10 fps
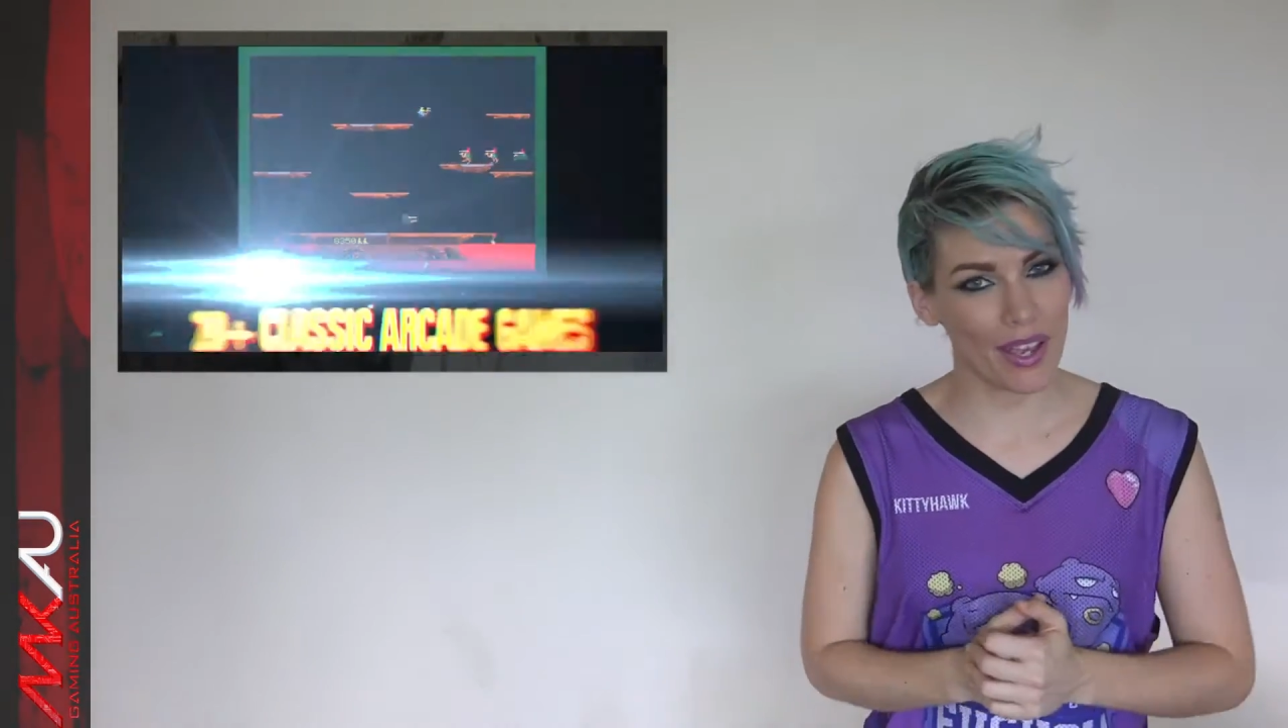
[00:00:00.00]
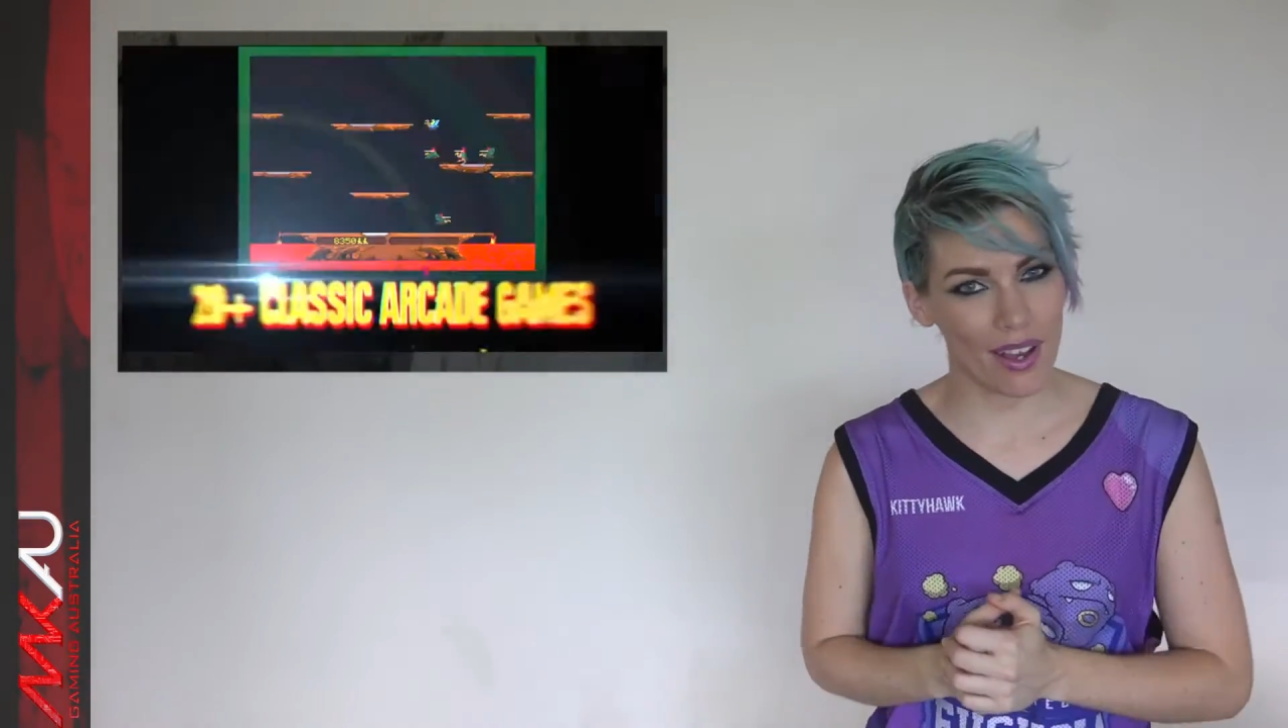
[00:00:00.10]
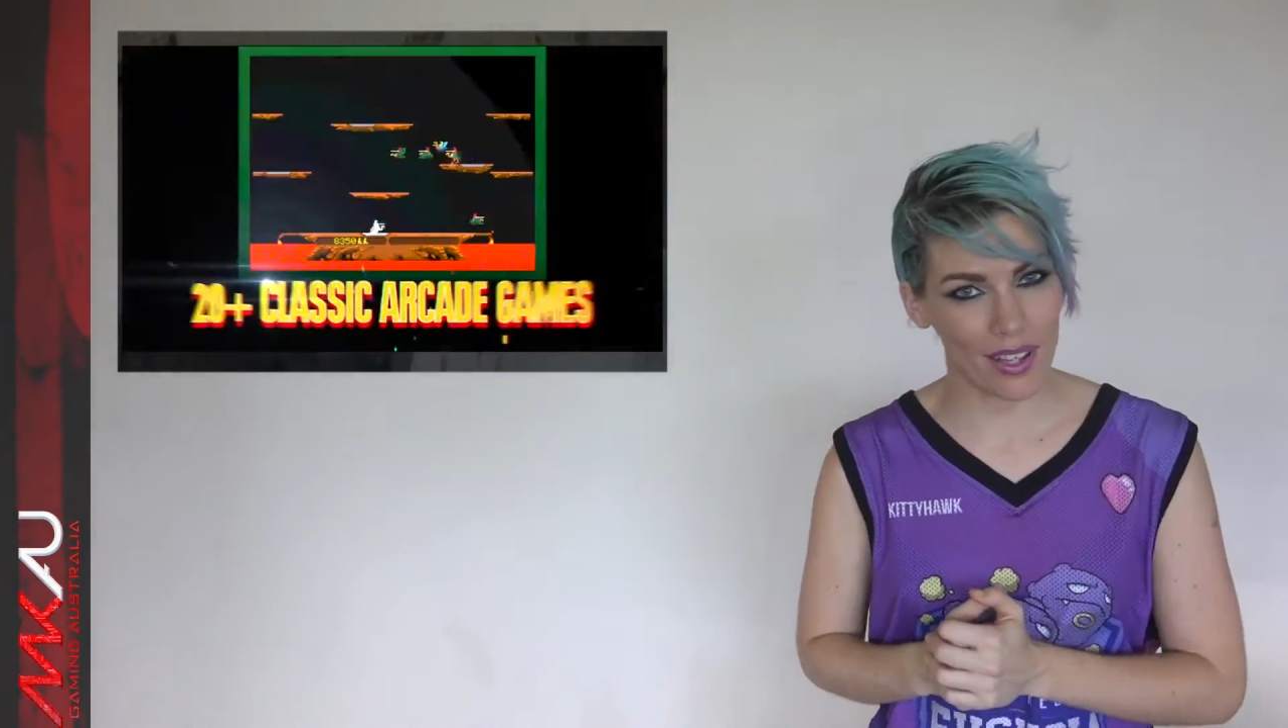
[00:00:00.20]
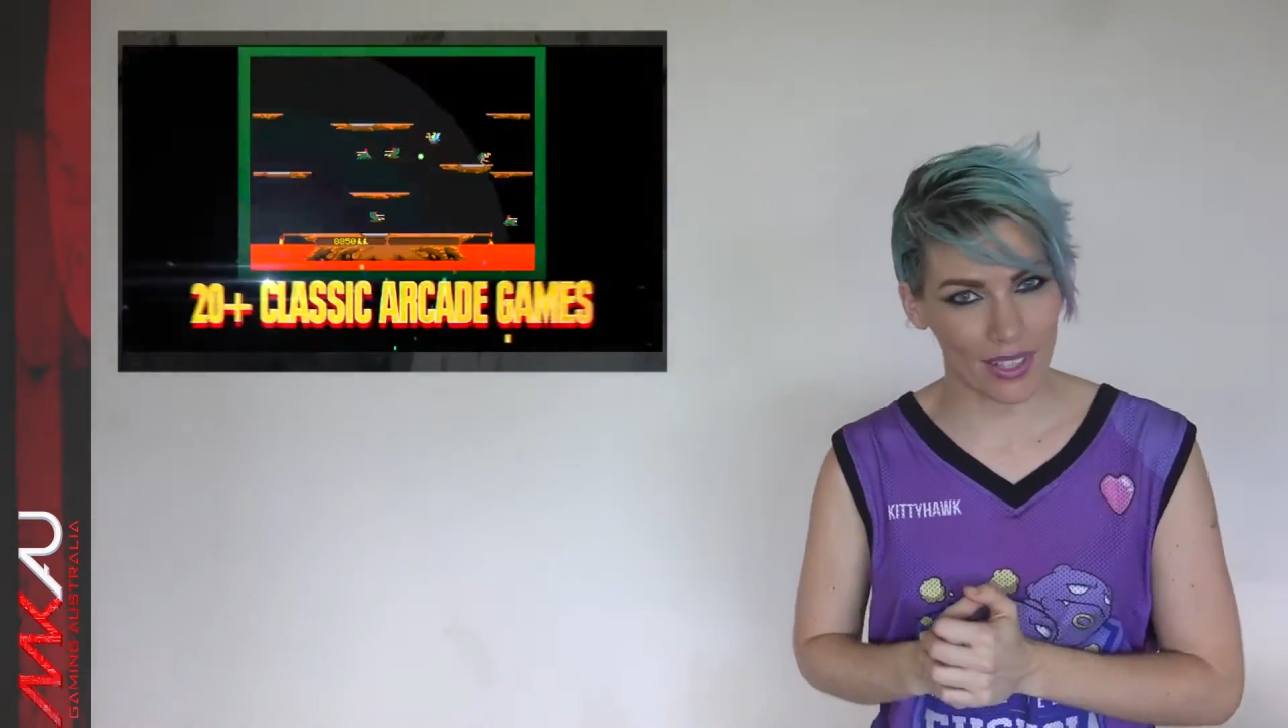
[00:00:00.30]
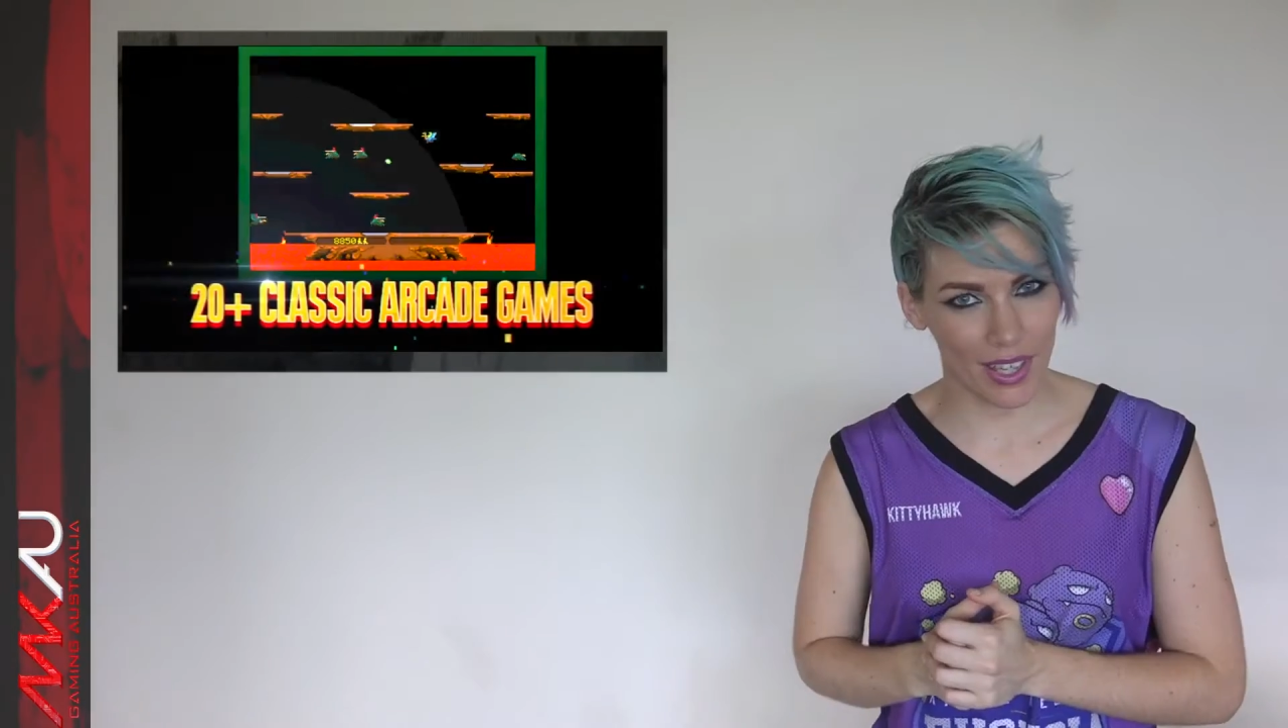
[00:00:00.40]

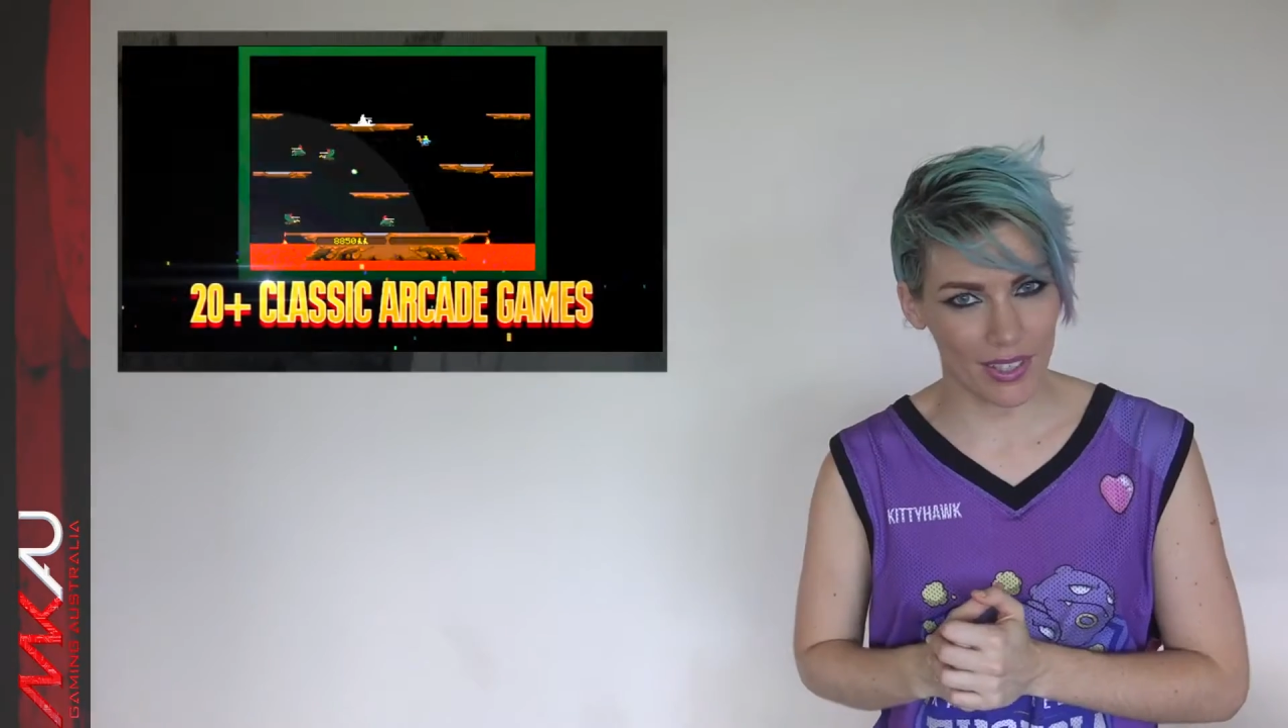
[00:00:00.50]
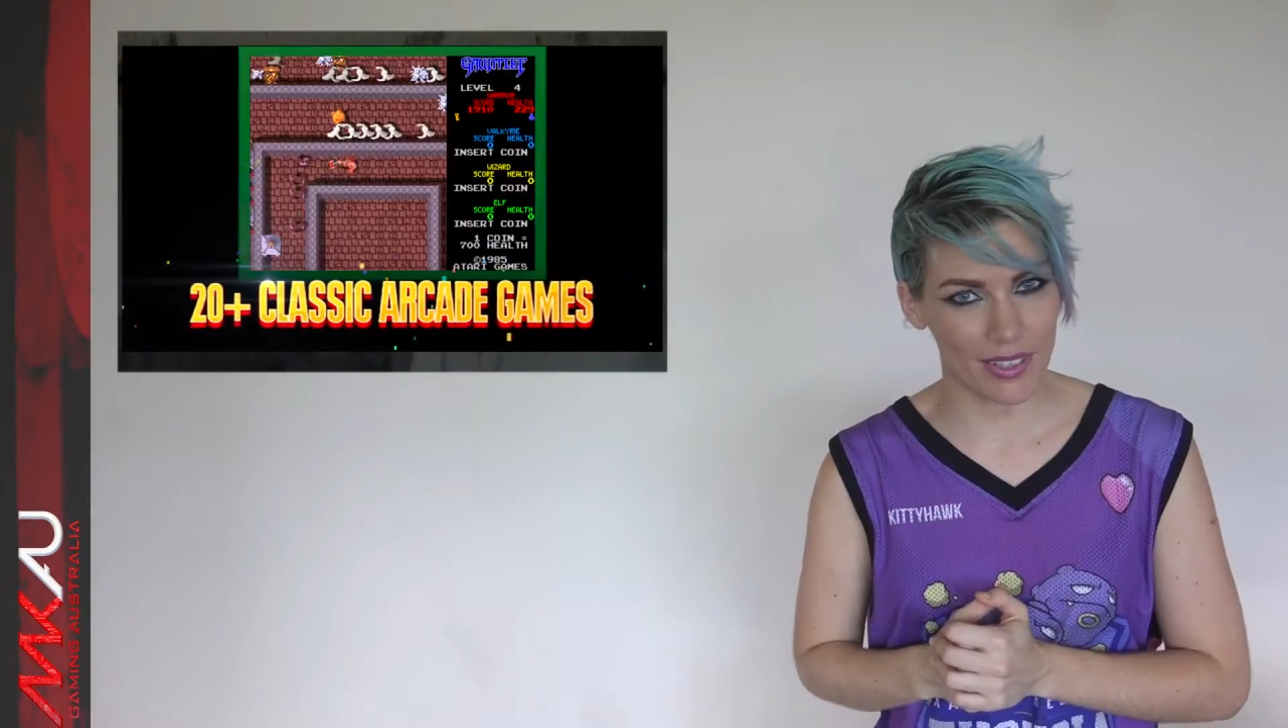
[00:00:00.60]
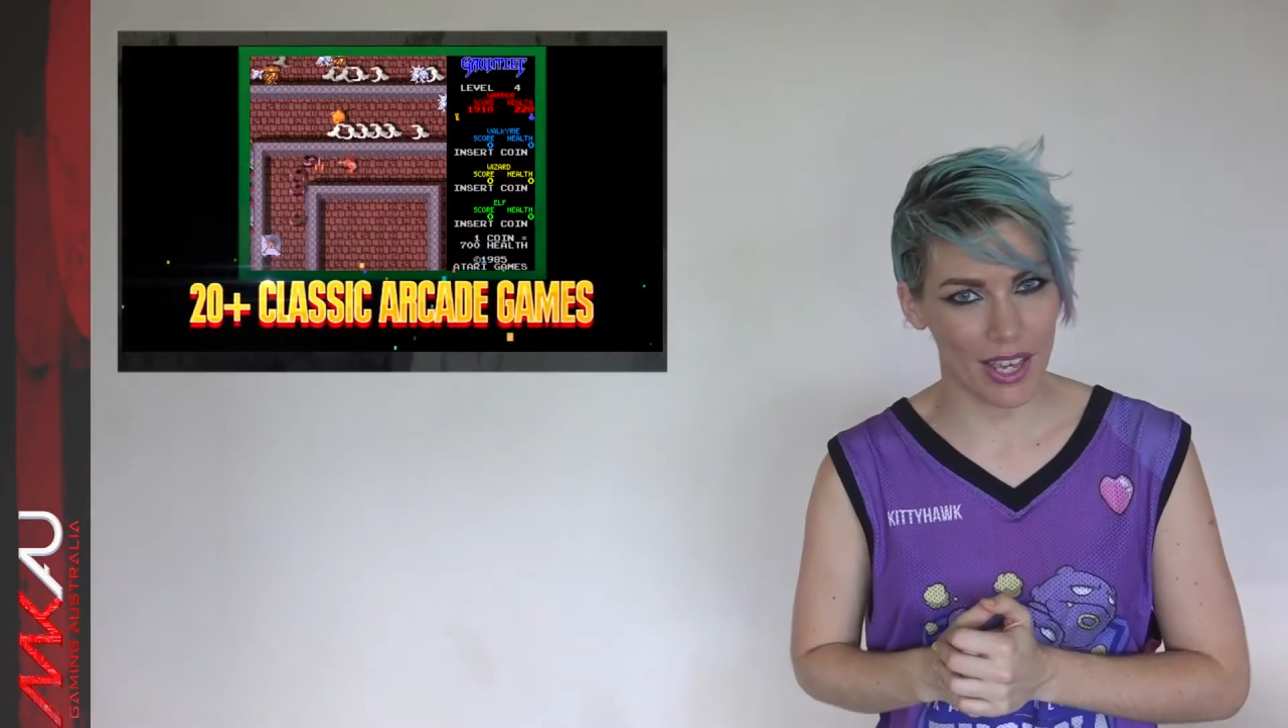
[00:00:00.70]
arcade